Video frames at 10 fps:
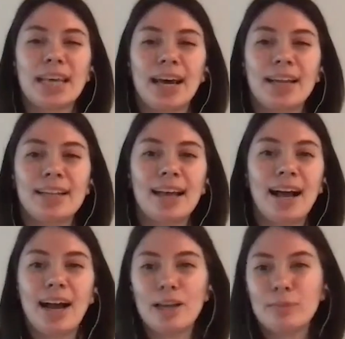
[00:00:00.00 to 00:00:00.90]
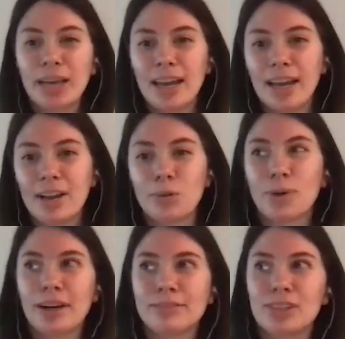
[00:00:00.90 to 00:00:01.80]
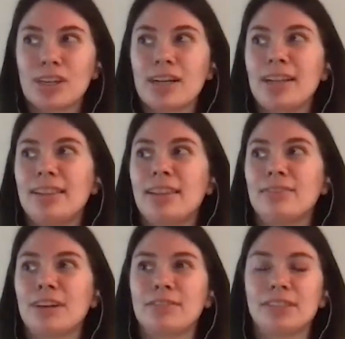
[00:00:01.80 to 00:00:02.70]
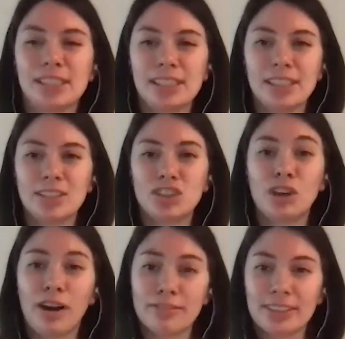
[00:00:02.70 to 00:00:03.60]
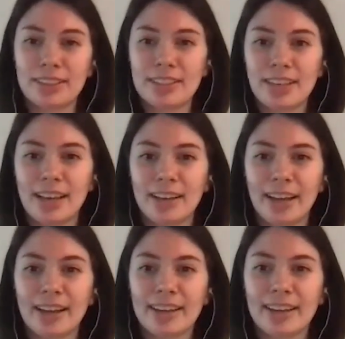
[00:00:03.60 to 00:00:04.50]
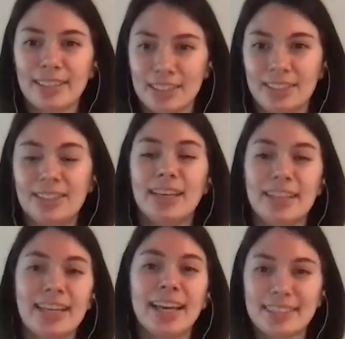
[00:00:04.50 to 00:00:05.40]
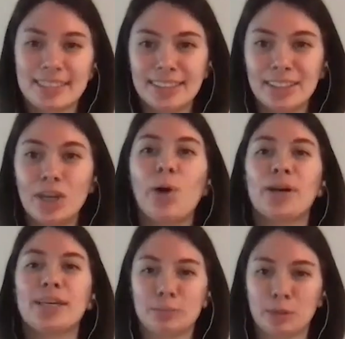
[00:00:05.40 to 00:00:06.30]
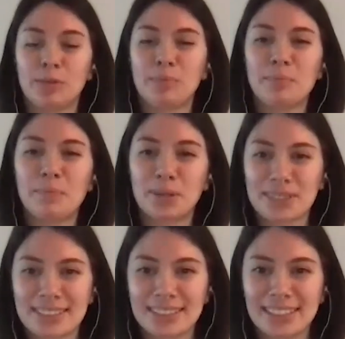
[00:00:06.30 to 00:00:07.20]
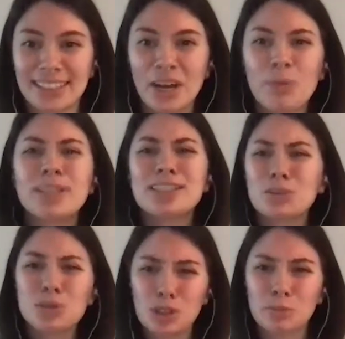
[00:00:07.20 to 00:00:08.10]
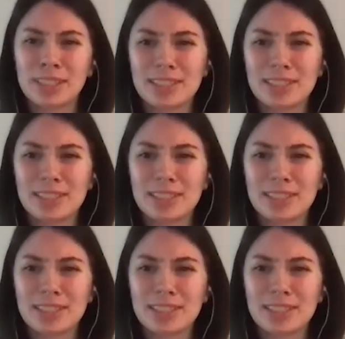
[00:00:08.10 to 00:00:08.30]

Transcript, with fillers: that I'm gay or whatever, they've definitely softened and like it just it takes knowing someone personally, which is so stupid.